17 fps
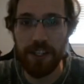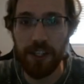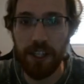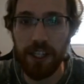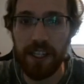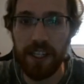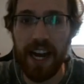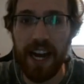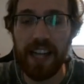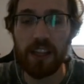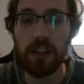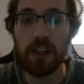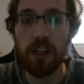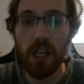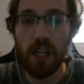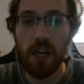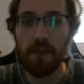good. I
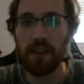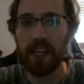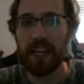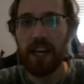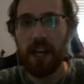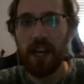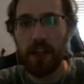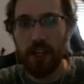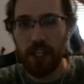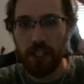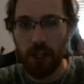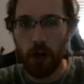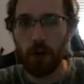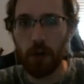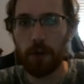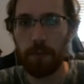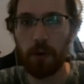love, like, the
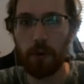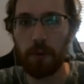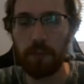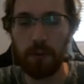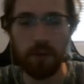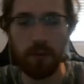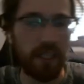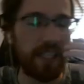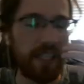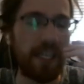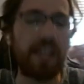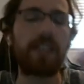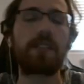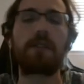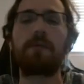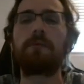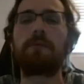dark purple.
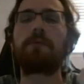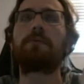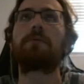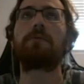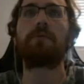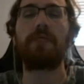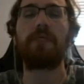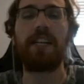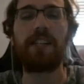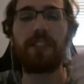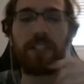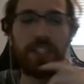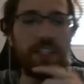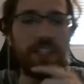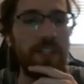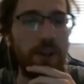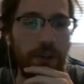It
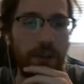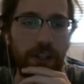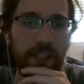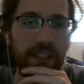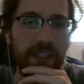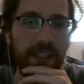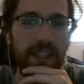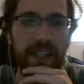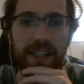looks so good.